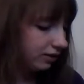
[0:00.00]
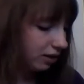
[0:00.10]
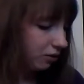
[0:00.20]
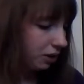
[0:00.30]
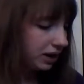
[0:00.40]

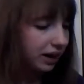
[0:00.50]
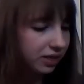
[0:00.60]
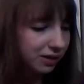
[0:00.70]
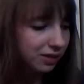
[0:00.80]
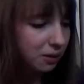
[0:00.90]
So, and I
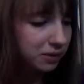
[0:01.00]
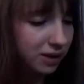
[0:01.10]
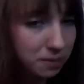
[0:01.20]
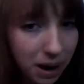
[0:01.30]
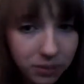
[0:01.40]
think that was
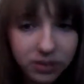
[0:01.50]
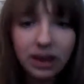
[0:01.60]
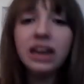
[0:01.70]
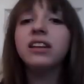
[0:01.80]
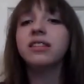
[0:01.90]
about
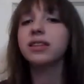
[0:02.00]
it.